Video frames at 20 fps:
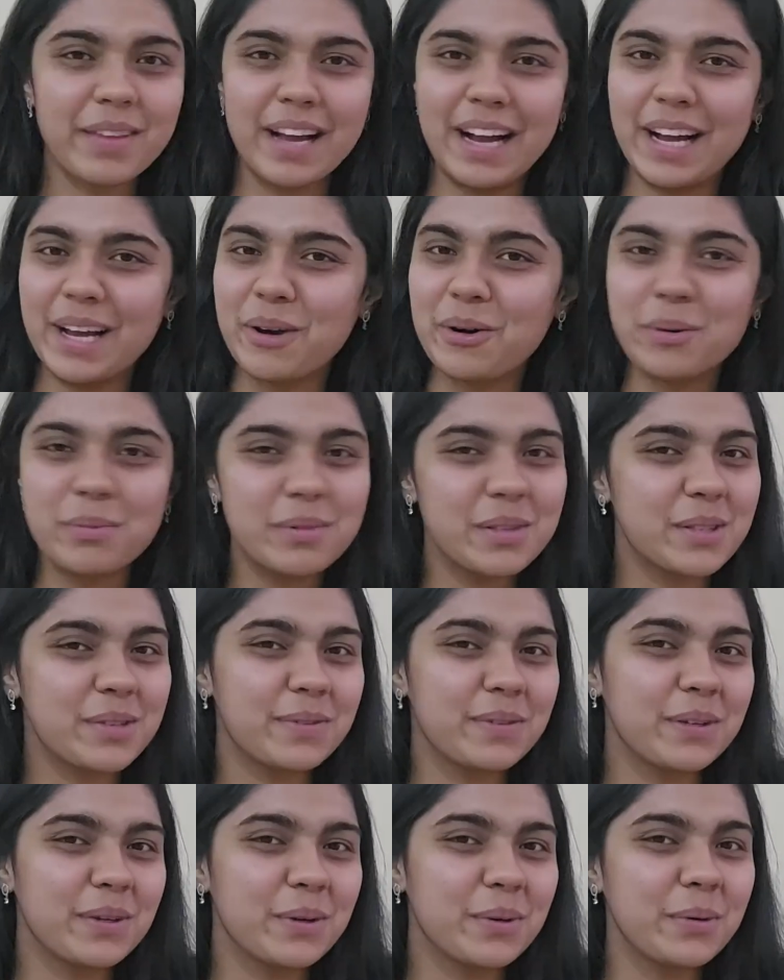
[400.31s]
I hope this
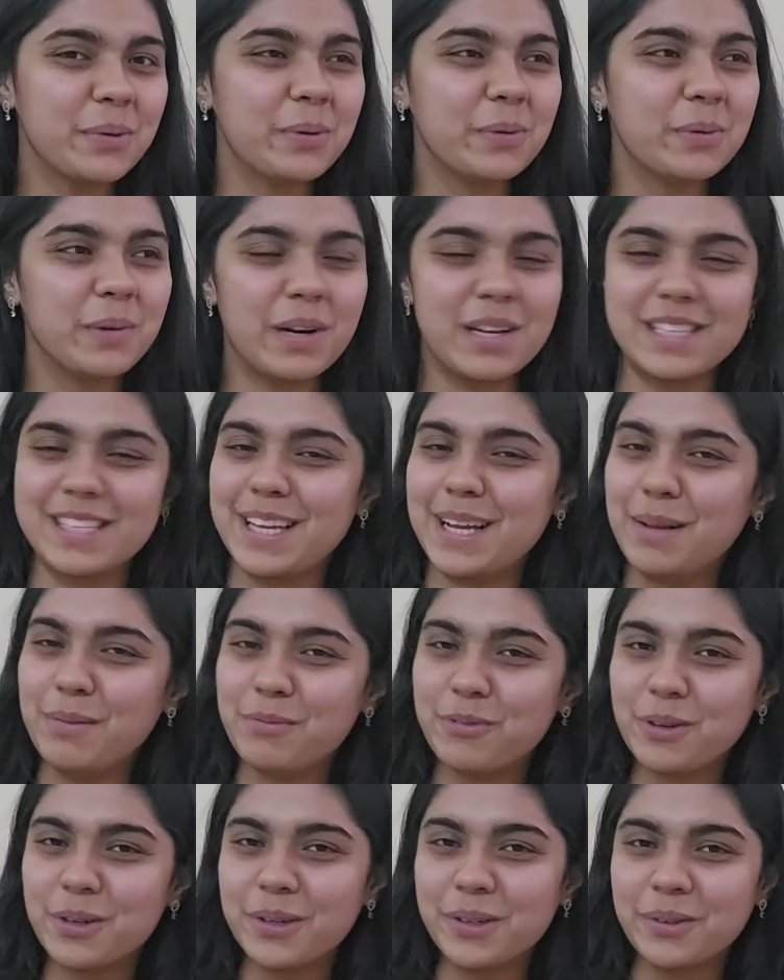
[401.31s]
video was
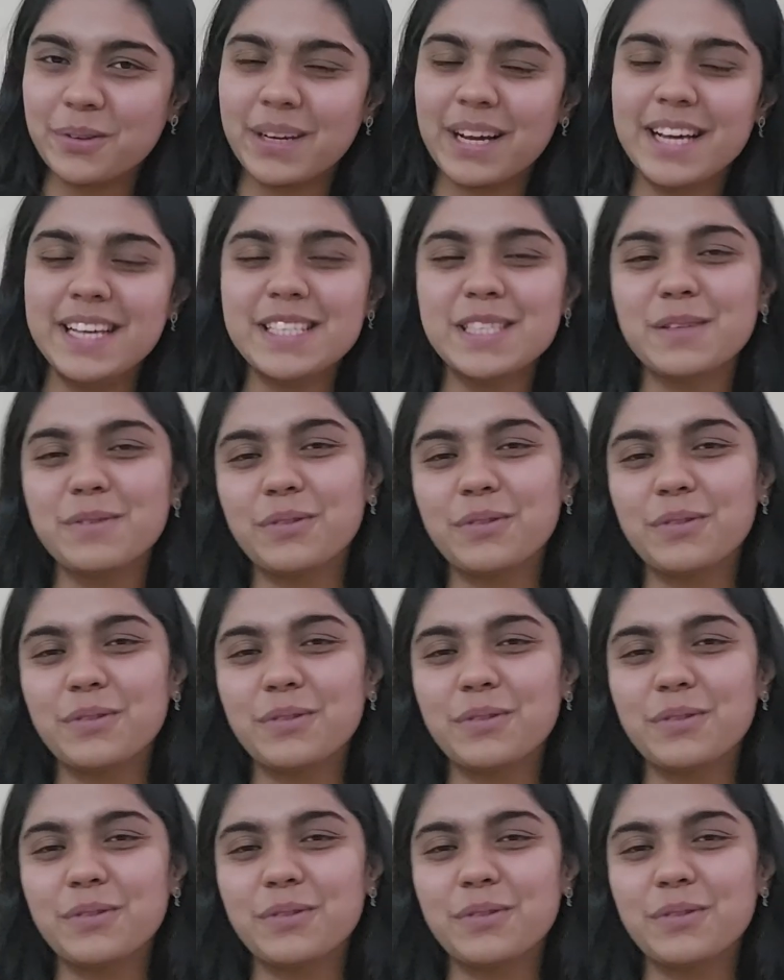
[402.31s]
helpful to you guys.